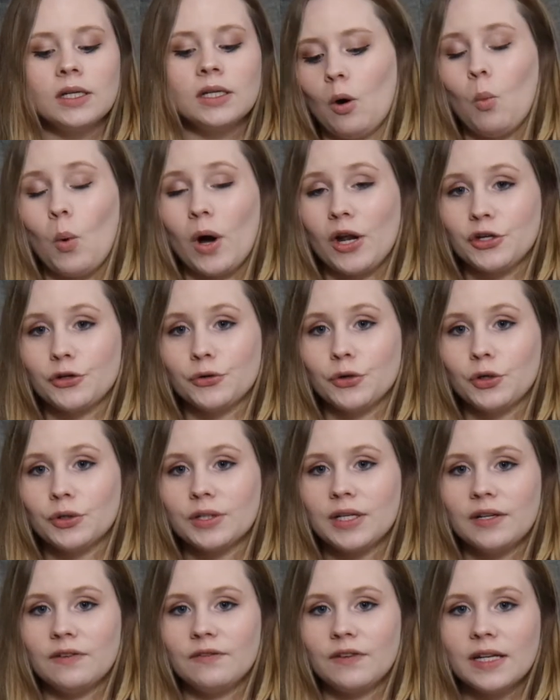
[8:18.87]
A
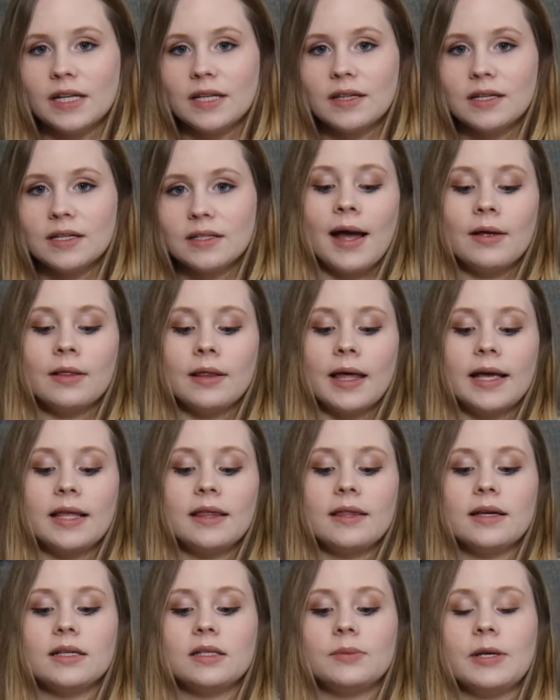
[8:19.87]
1-year-old can fit in it. I like
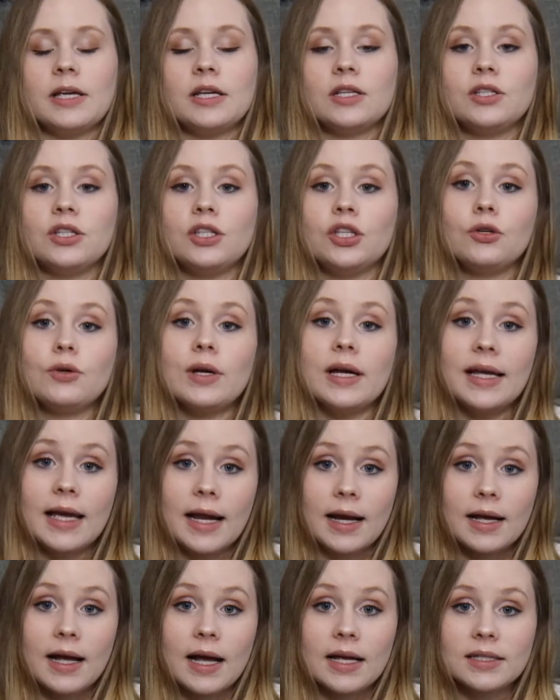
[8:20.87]
this because you can
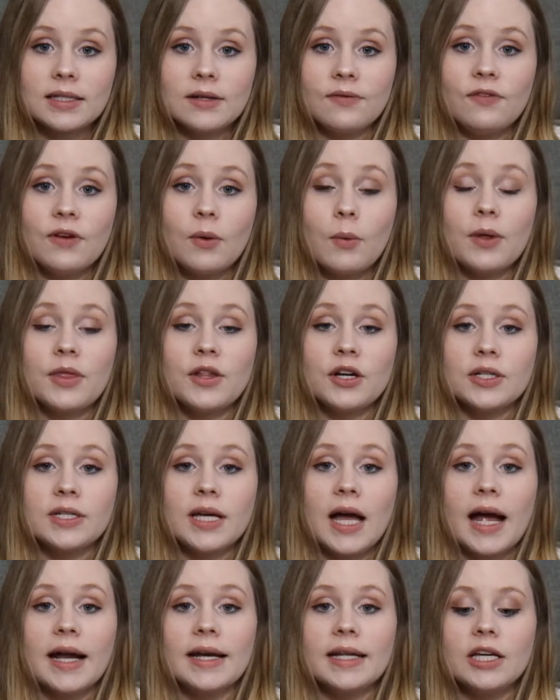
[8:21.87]
get a custom fit when they're
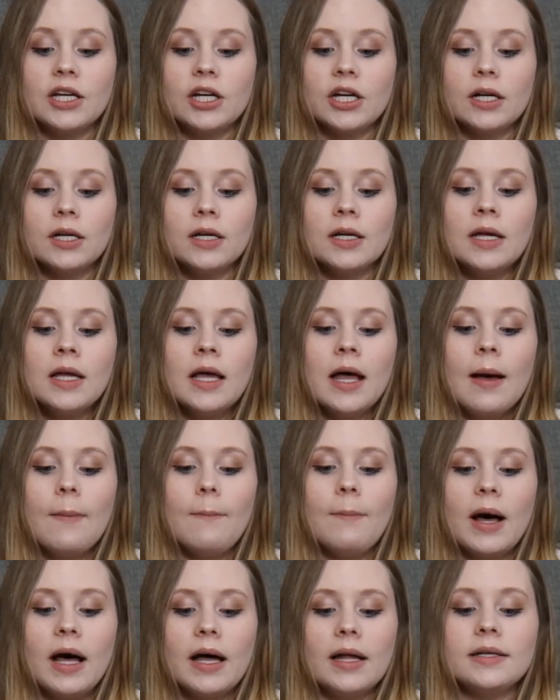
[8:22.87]
tinier,
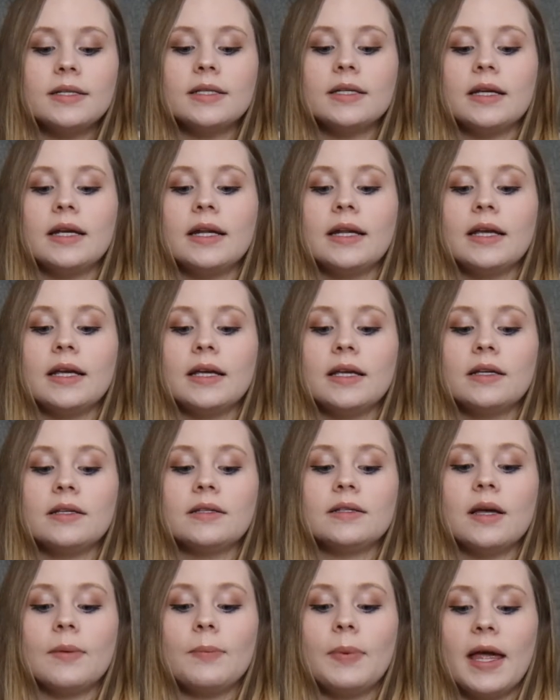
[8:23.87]
but it
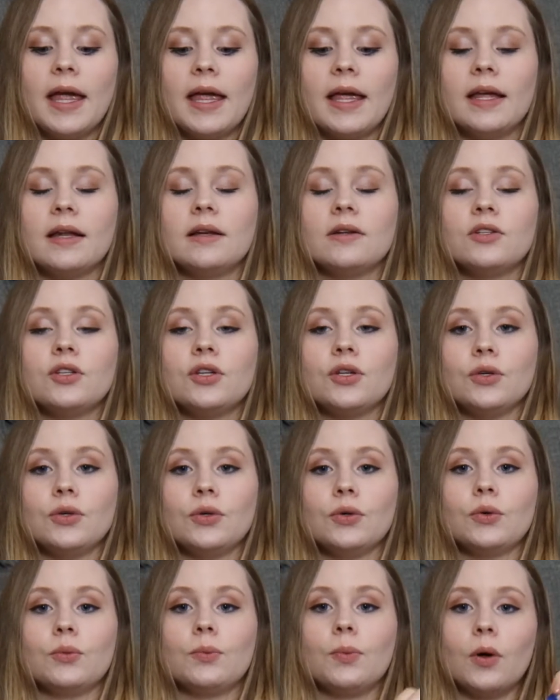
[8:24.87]
is a pain
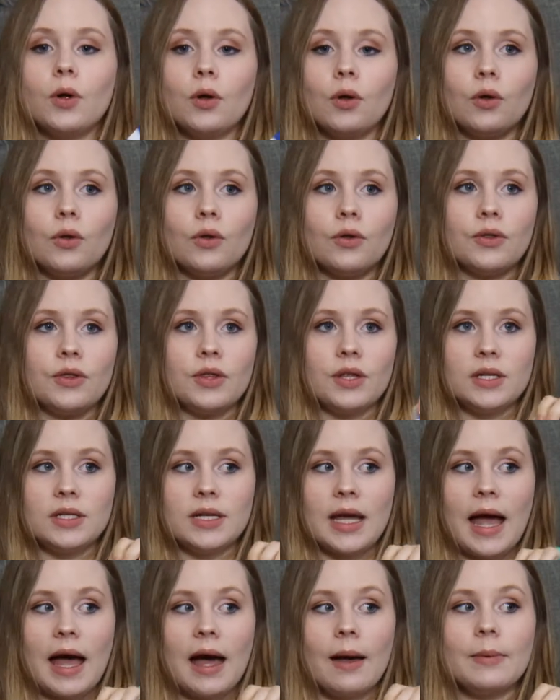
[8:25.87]
to pull the
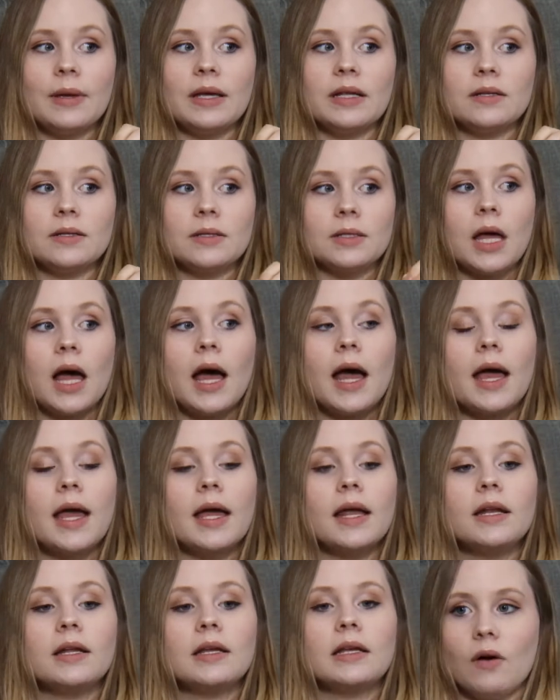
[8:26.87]
tab
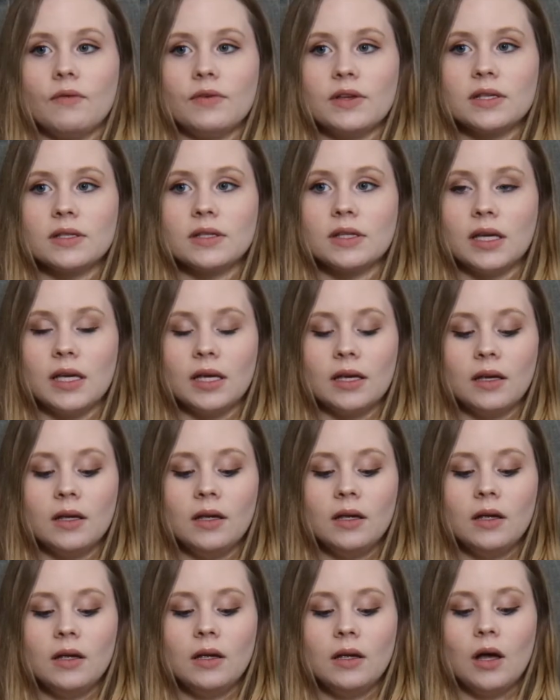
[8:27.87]
inside. Obviously
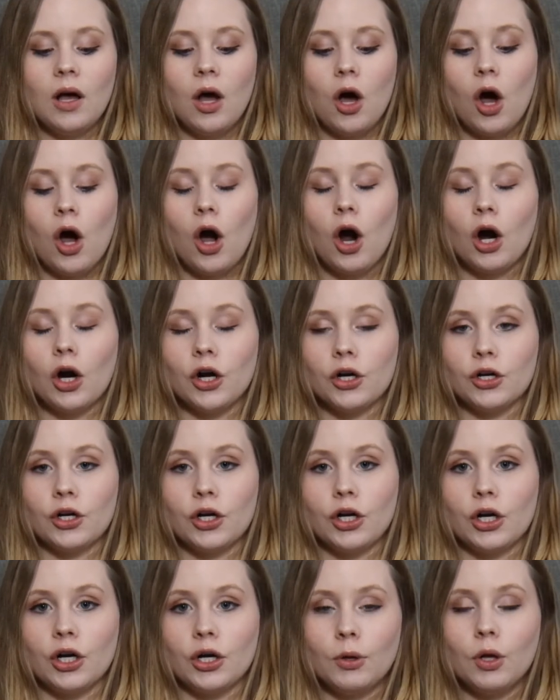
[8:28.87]
a
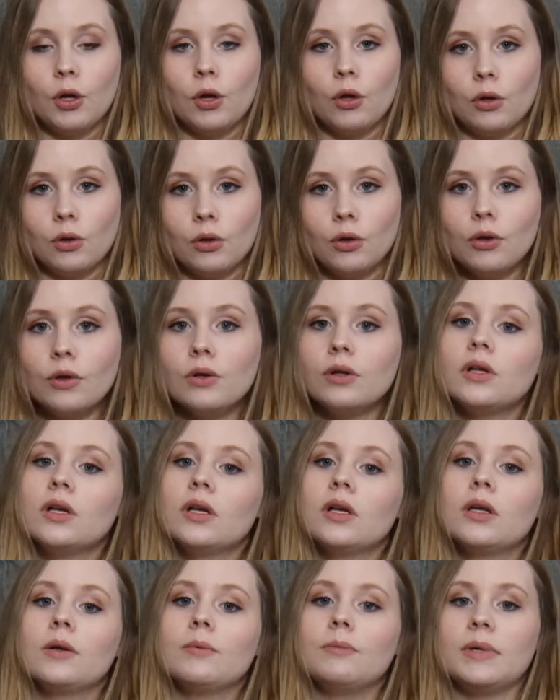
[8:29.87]
harder pull
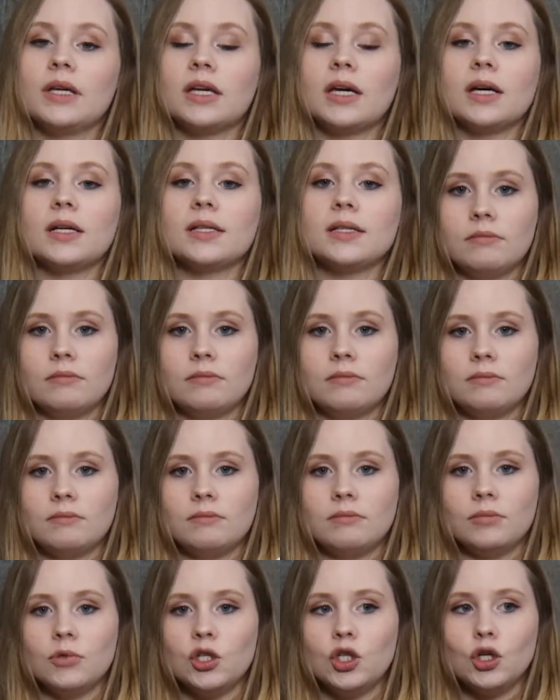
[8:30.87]
because
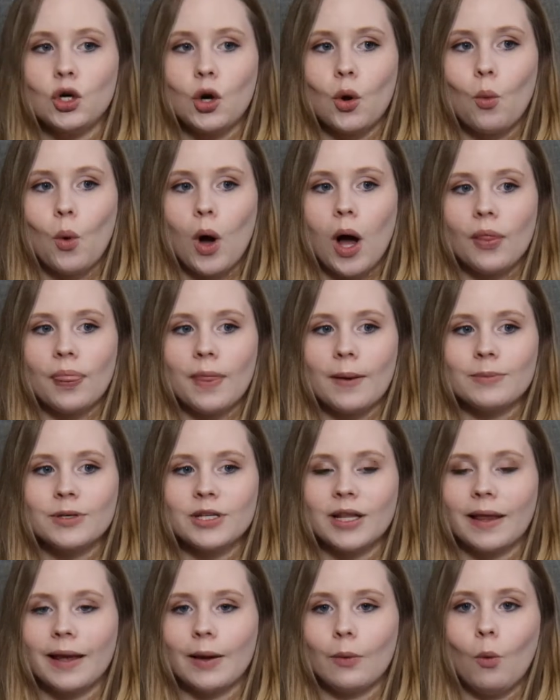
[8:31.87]
you don't want them
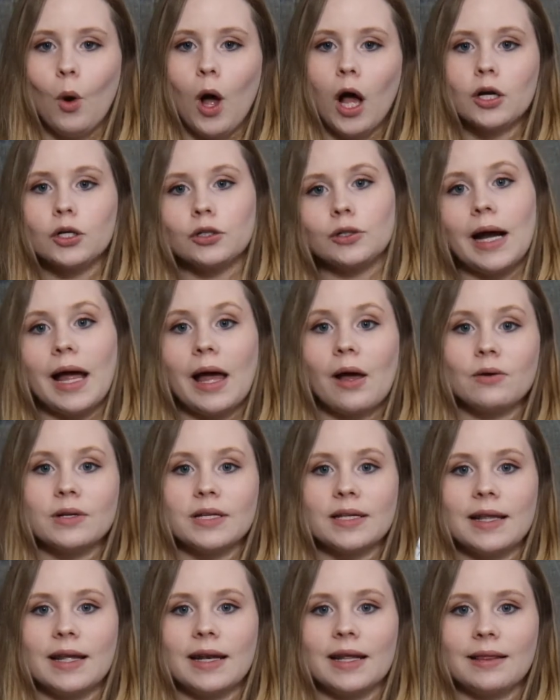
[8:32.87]
to like walk around
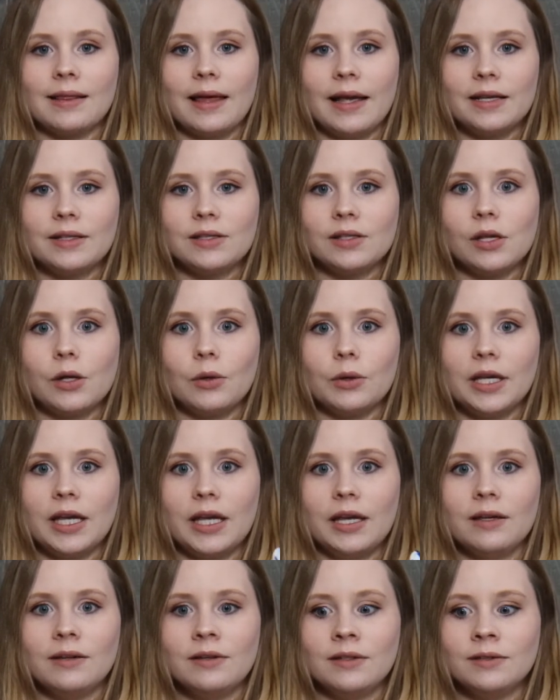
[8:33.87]
and then it like
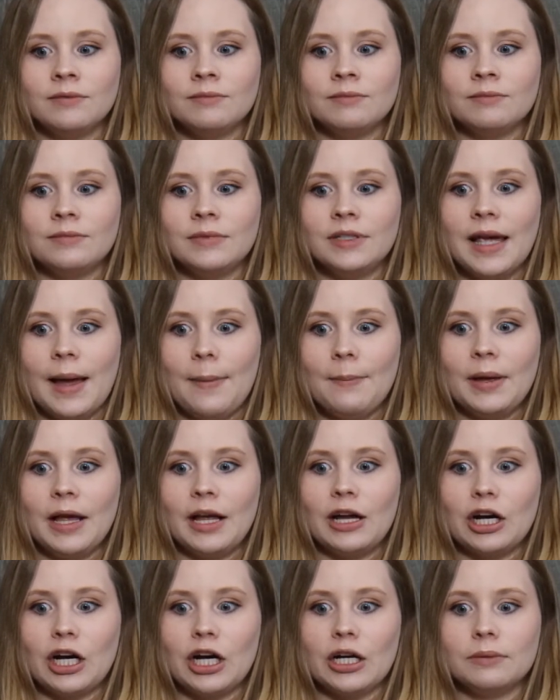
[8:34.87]
slowly get
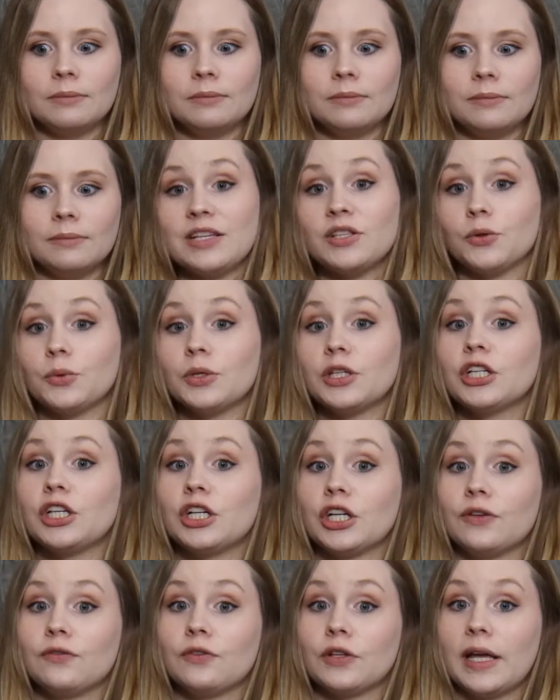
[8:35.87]
bigger. These are really
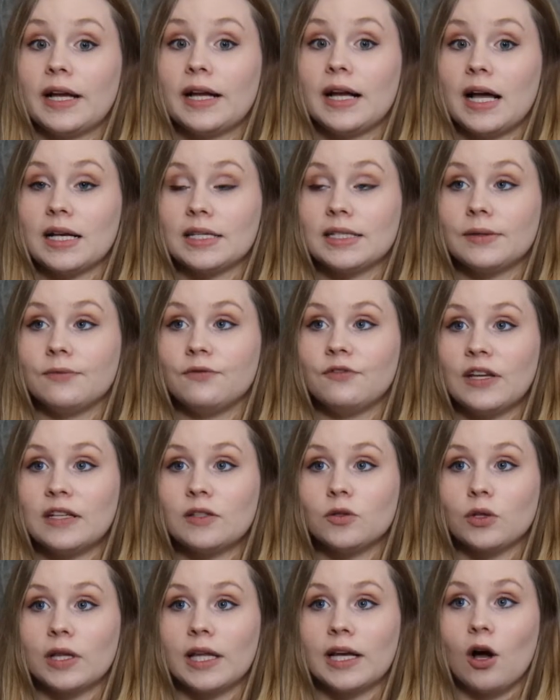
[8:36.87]
good for like custom
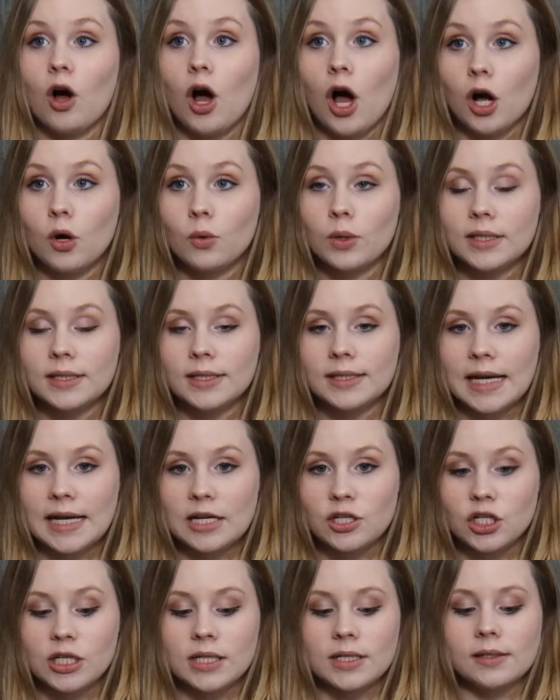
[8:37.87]
fits or like awkward
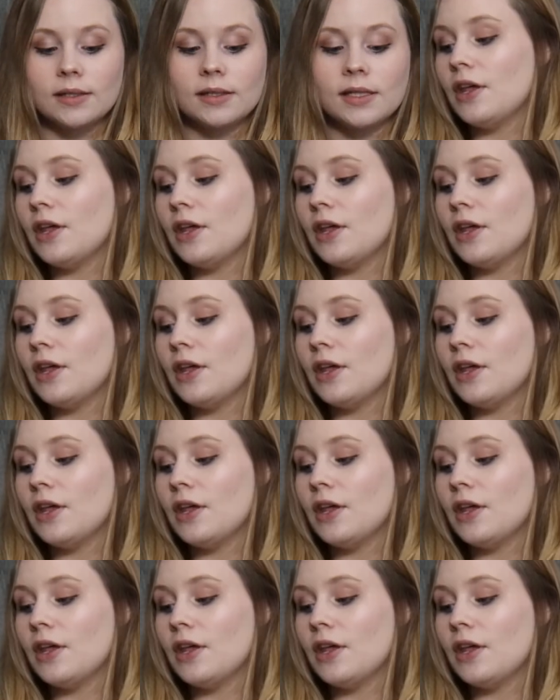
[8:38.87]
stages.